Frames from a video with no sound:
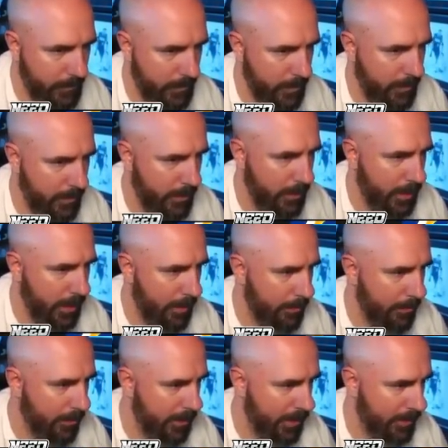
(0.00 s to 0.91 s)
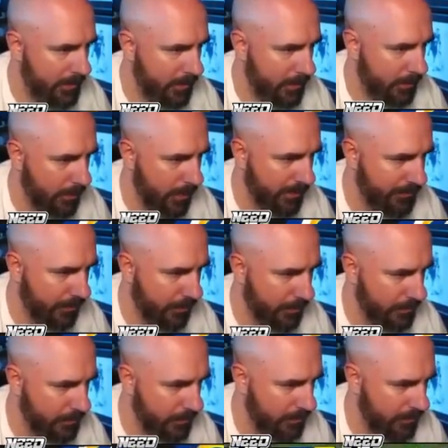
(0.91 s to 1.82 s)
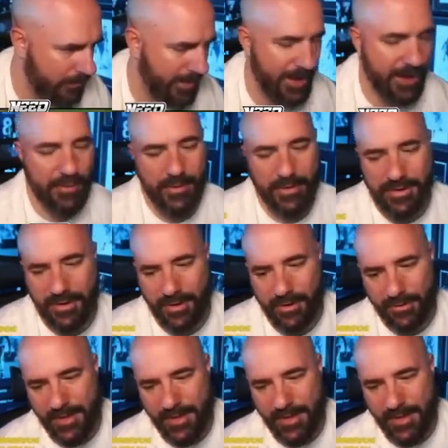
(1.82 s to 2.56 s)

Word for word: I'll highball that though. Red zone. There we go.